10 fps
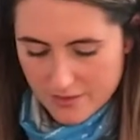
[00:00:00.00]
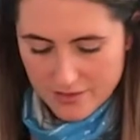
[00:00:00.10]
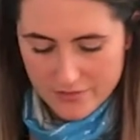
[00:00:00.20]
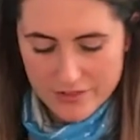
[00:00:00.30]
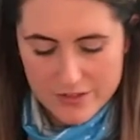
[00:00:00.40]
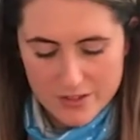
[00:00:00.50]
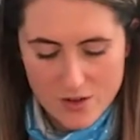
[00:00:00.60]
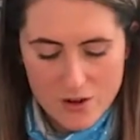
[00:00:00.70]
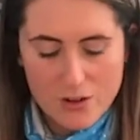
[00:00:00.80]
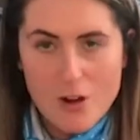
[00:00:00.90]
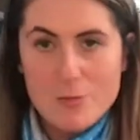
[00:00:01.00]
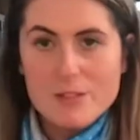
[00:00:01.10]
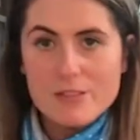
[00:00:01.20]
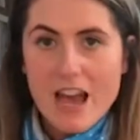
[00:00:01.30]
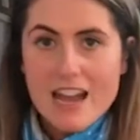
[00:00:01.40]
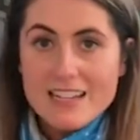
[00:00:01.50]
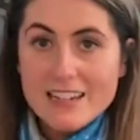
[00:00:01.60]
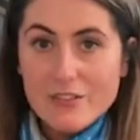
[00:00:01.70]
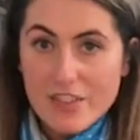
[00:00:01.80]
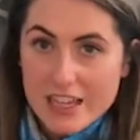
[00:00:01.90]
we've just got our garment. So the
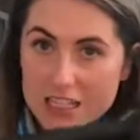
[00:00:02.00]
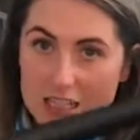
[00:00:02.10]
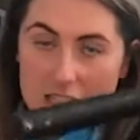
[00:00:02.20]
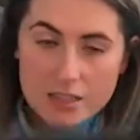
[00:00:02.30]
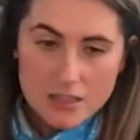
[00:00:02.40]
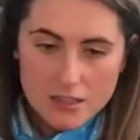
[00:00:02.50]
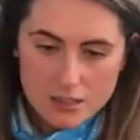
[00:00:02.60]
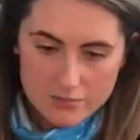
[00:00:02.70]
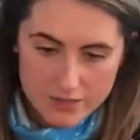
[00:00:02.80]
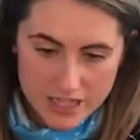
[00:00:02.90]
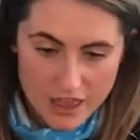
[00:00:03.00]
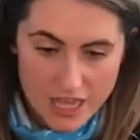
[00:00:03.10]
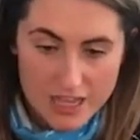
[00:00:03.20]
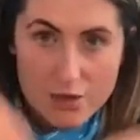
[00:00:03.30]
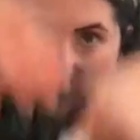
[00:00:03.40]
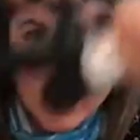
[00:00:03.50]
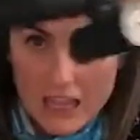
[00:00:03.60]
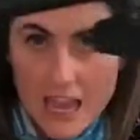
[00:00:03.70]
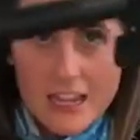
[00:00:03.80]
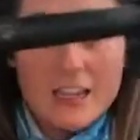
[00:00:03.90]
idea of this, which I think you will
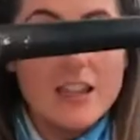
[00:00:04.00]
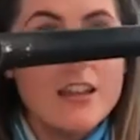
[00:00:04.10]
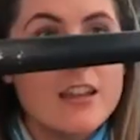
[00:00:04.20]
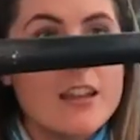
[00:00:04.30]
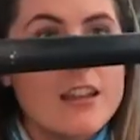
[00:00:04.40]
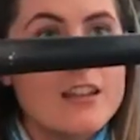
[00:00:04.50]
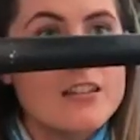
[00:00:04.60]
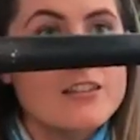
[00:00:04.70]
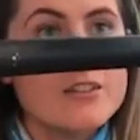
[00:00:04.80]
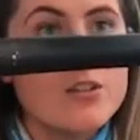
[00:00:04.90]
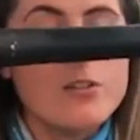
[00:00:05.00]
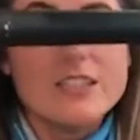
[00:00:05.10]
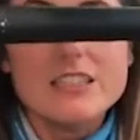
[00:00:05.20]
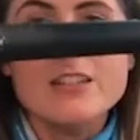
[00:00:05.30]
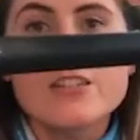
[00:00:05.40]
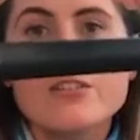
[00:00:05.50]
like, obviously